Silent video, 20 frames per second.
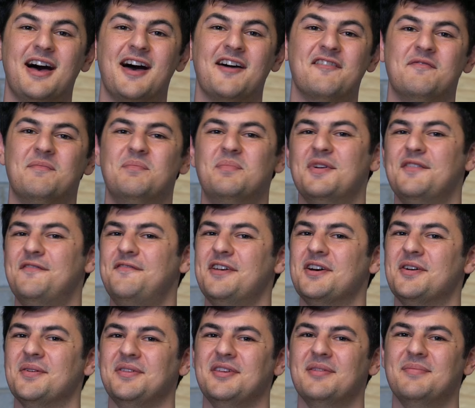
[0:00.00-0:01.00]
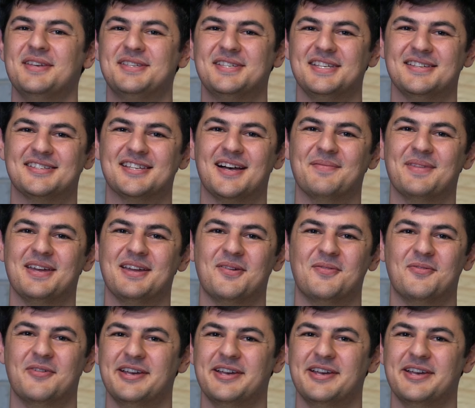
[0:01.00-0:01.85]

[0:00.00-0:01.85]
five. But Phil, you're missing something.